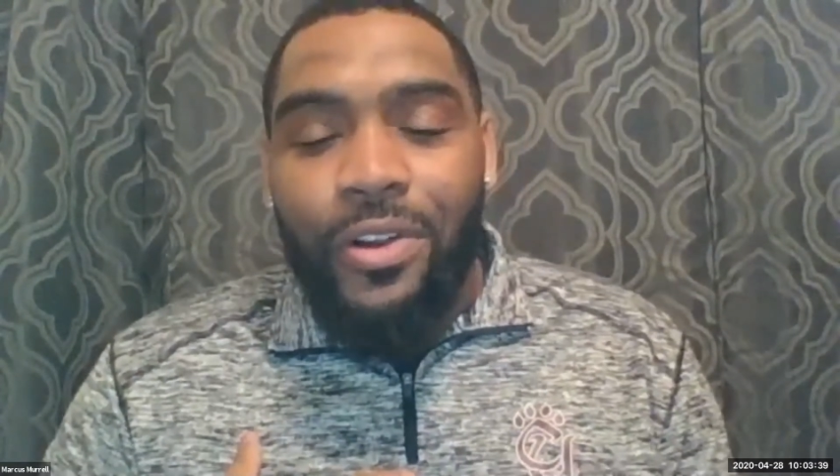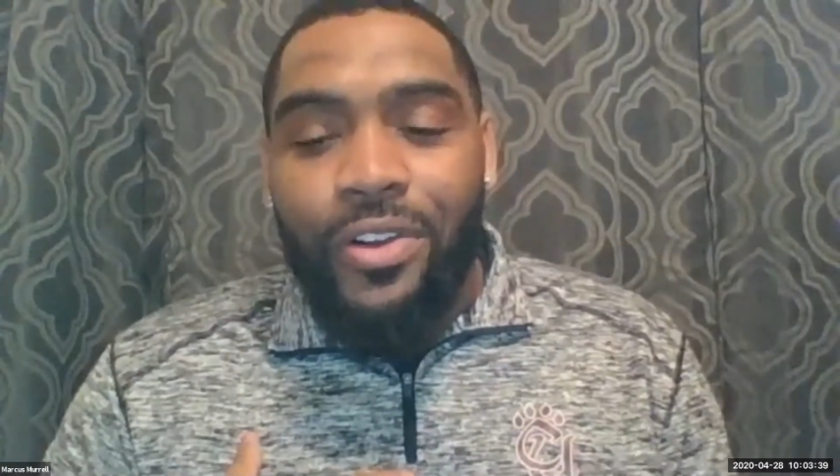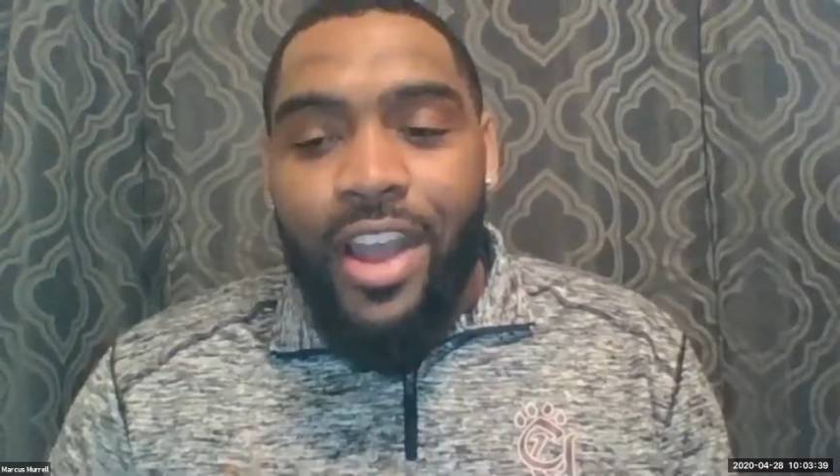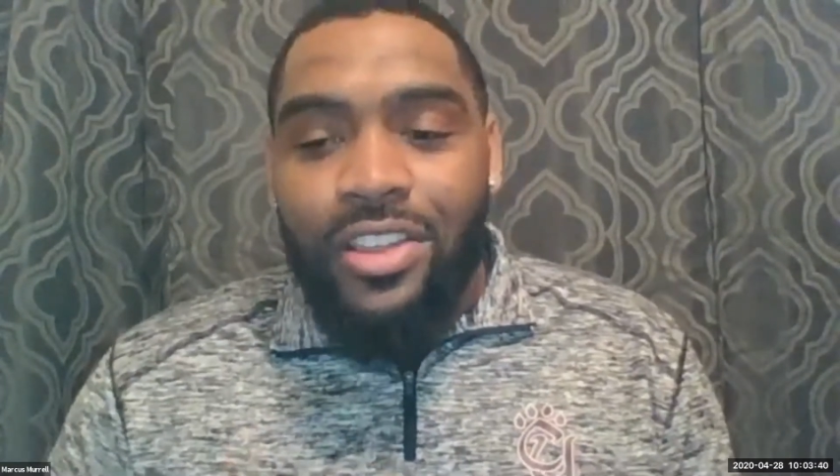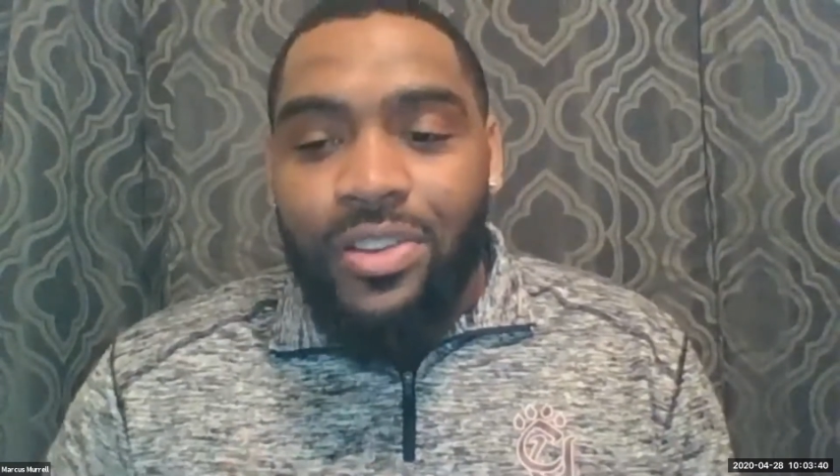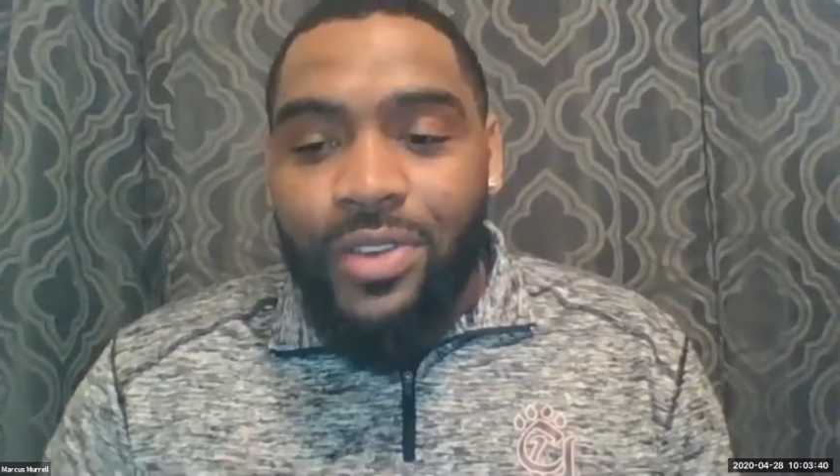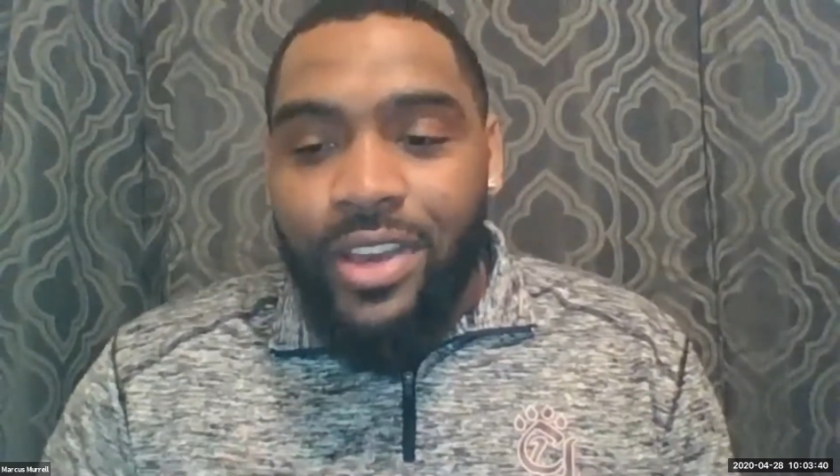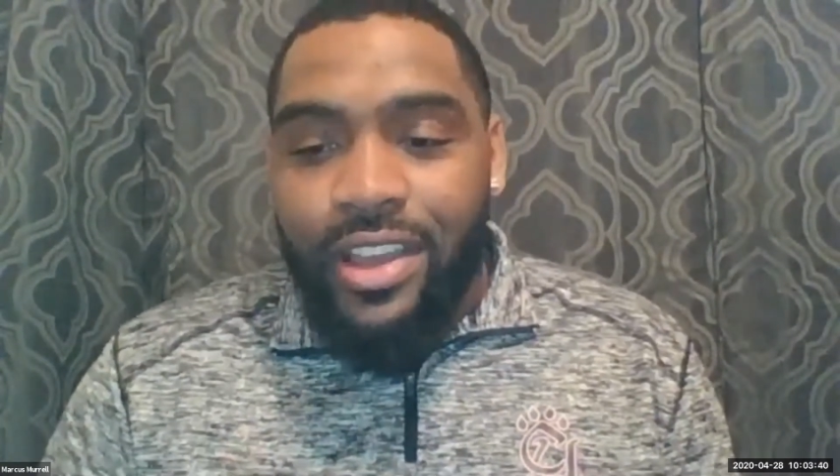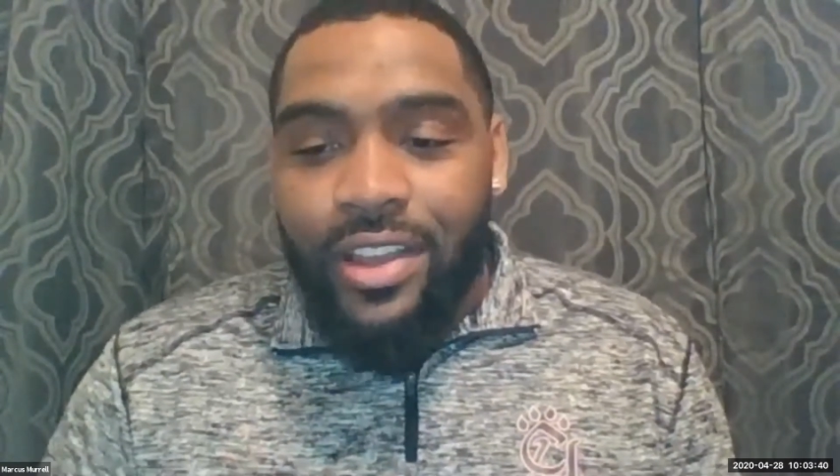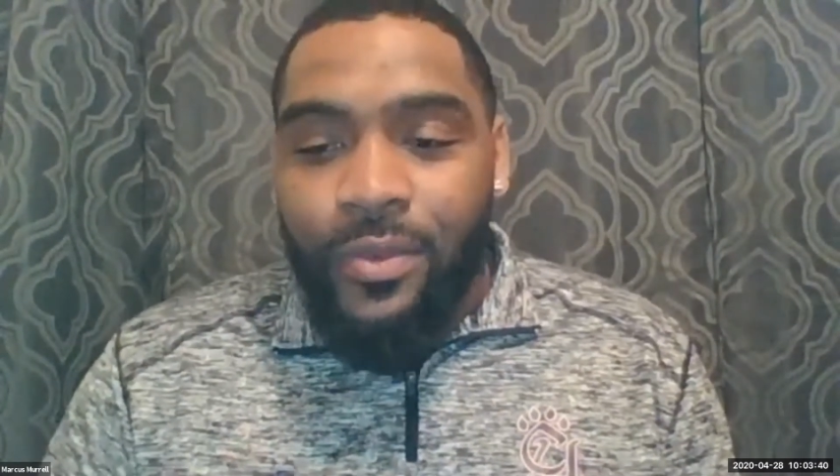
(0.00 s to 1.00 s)

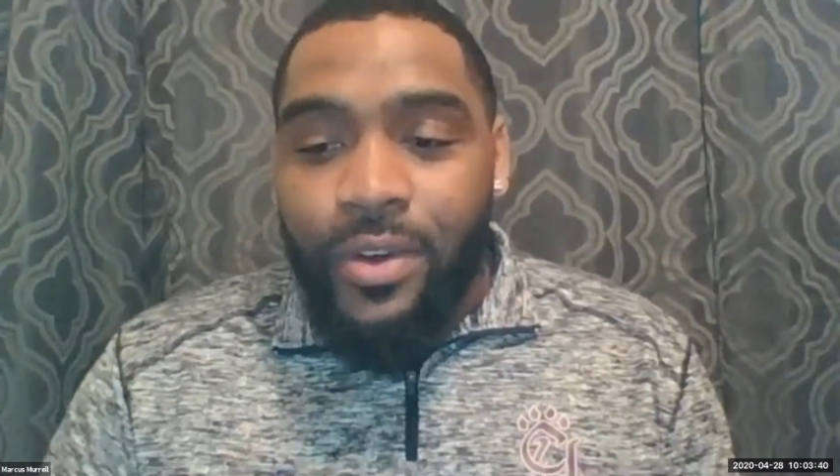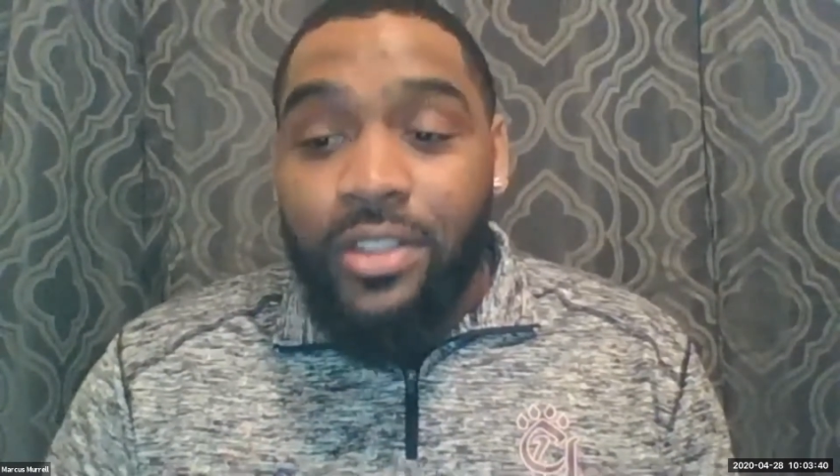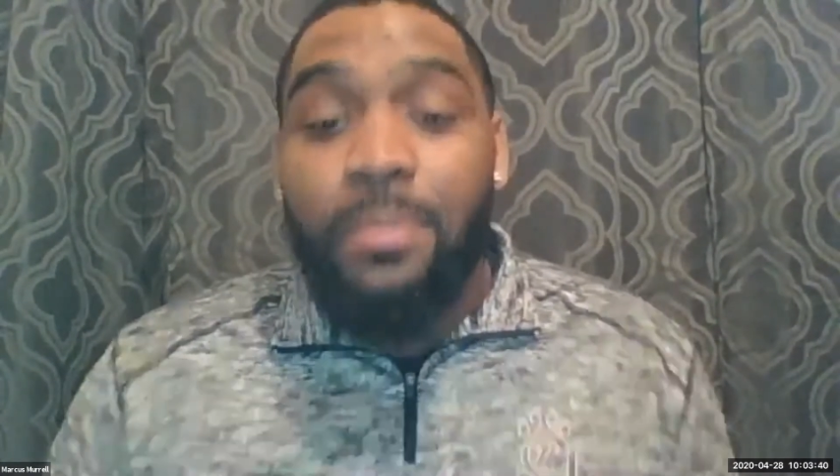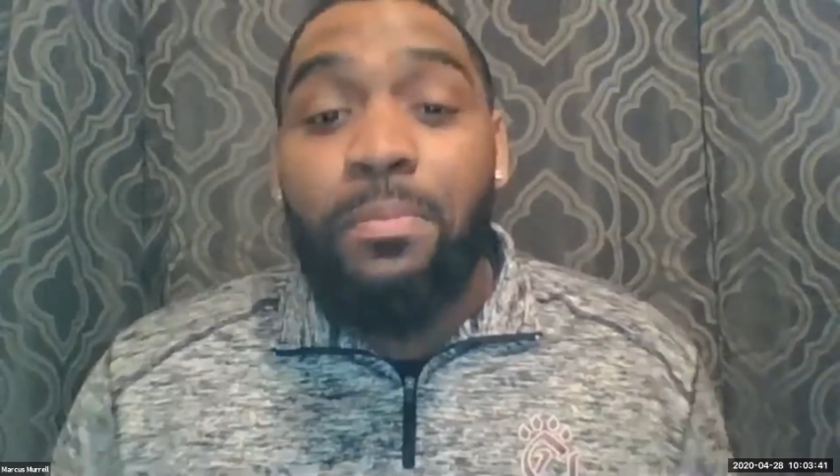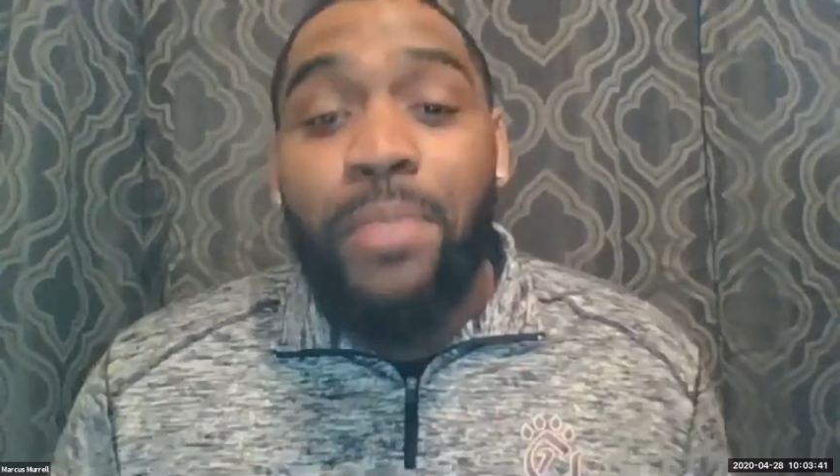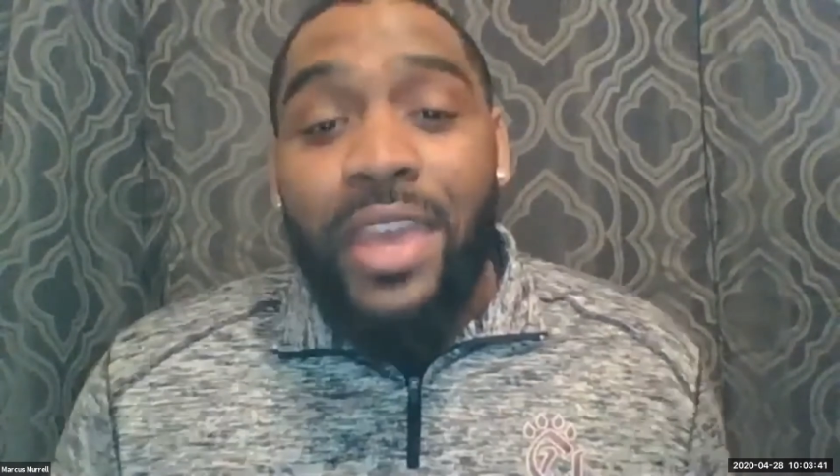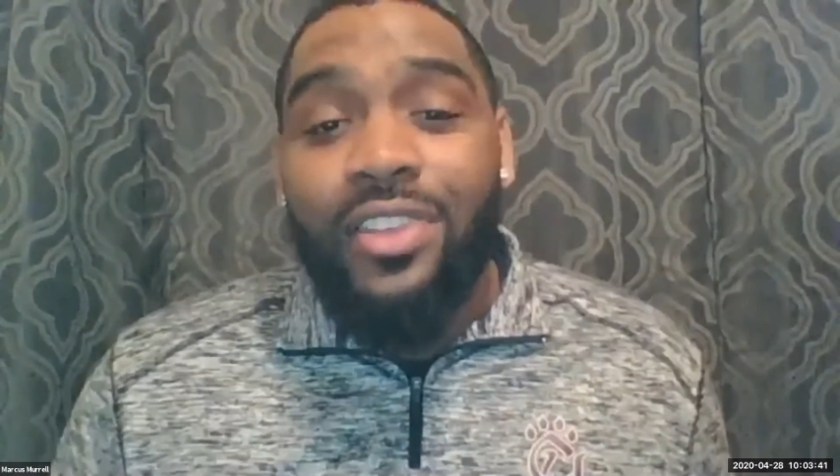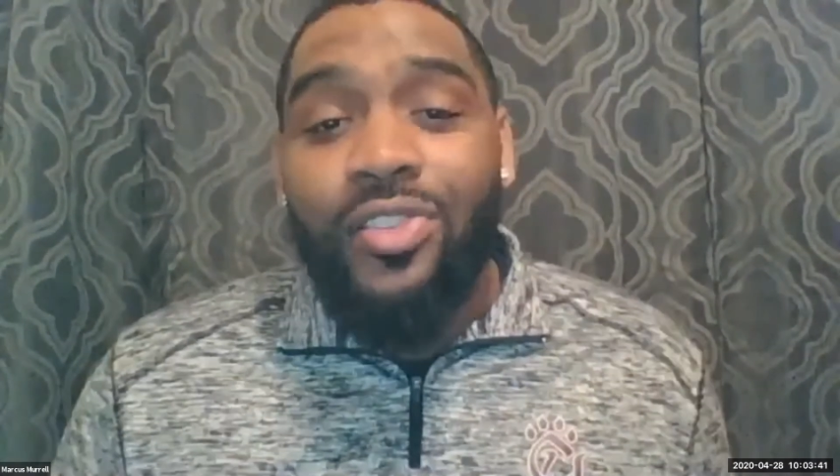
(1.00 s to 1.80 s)
graduate, and one of the biggest